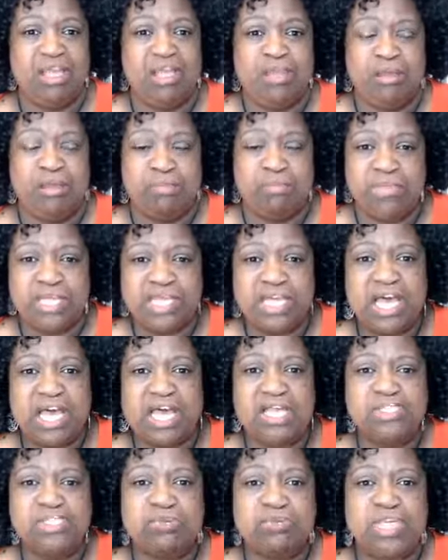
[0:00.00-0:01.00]

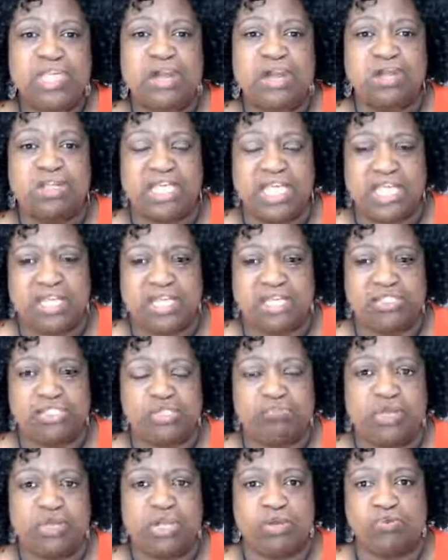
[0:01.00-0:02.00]
Because we are getting to
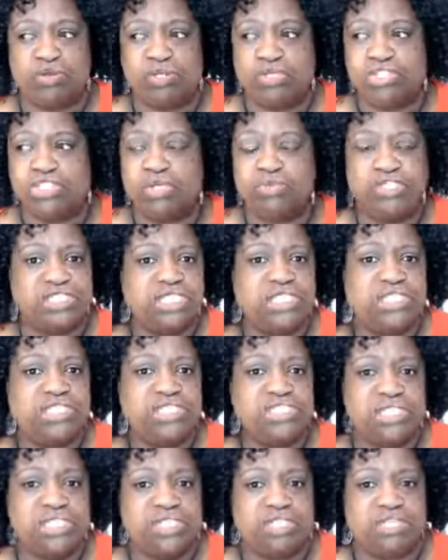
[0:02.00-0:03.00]
where we're so
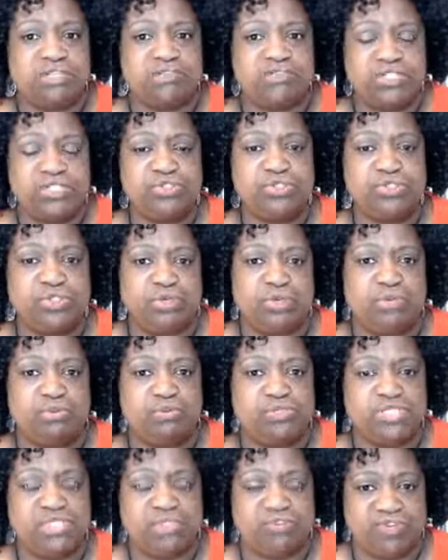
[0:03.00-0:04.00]
sensitive to
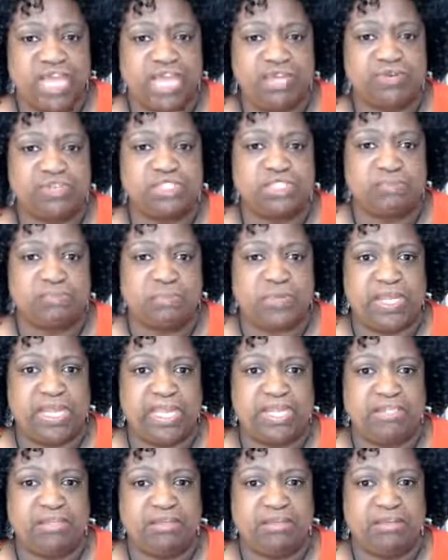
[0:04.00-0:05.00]
germs and virus
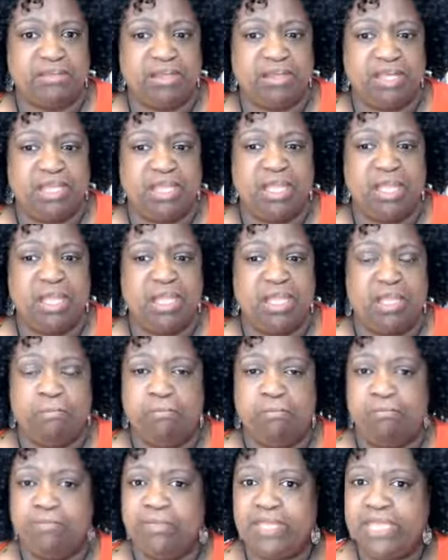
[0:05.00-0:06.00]
spread,
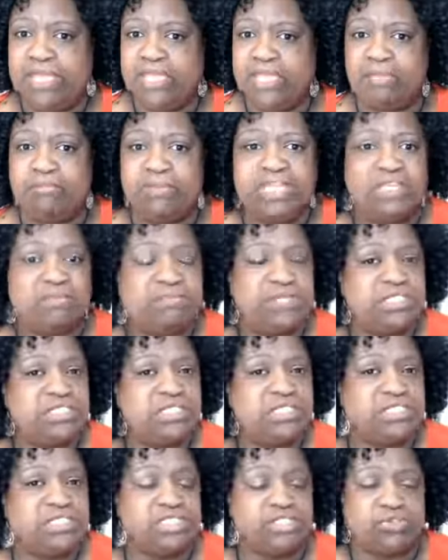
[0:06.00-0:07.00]
many, many
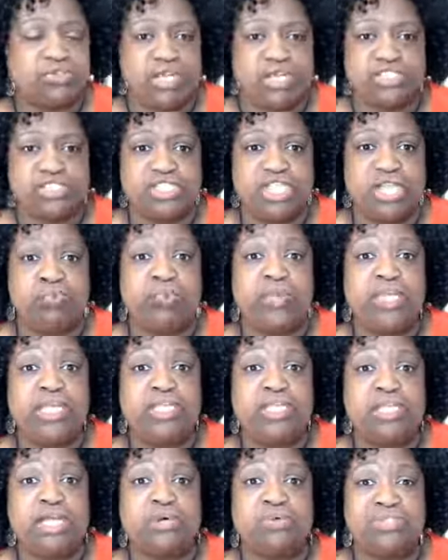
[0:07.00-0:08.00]
businesses are going to say, we
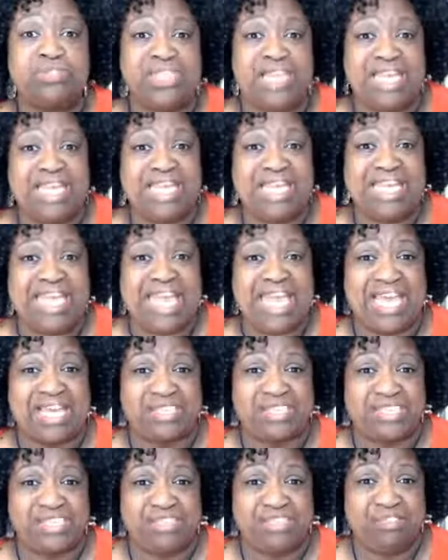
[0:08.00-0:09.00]
don't take
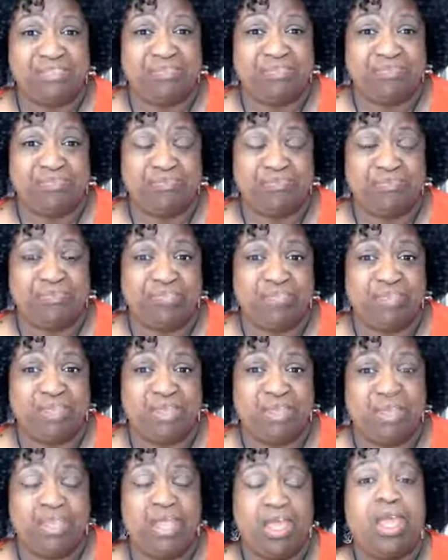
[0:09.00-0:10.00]
cash.
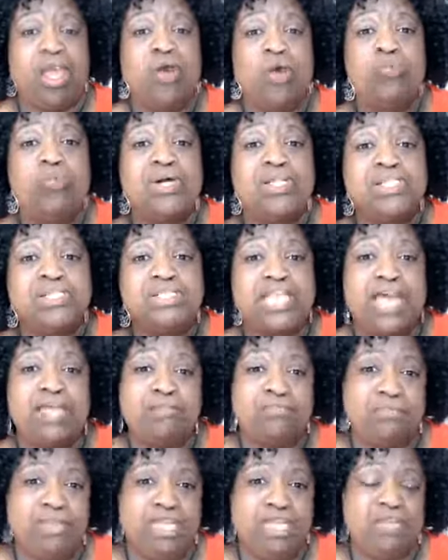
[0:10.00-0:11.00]
What does that
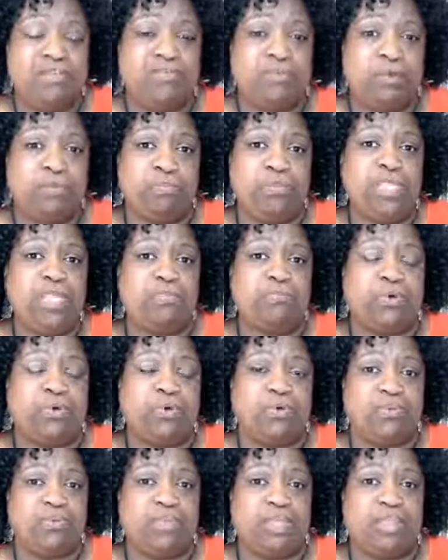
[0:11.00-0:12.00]
mean for
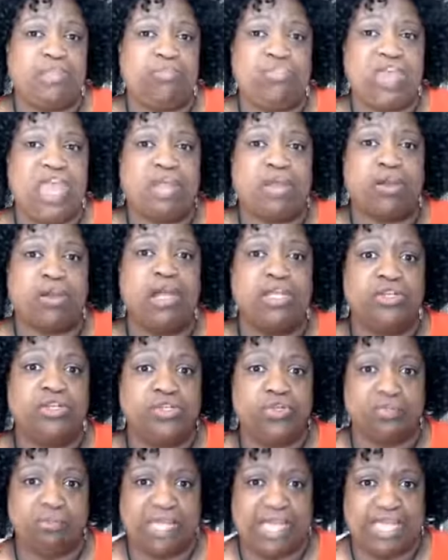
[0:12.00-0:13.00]
people that are
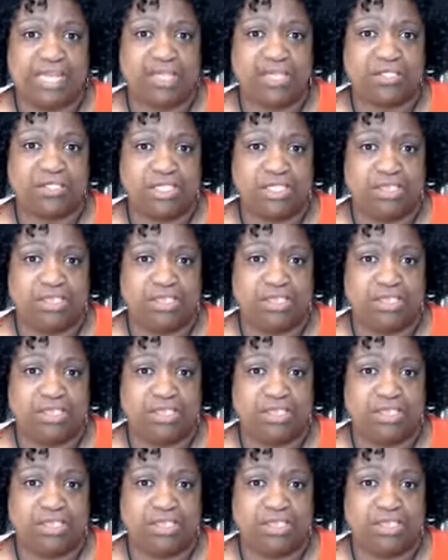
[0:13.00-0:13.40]
underbanked?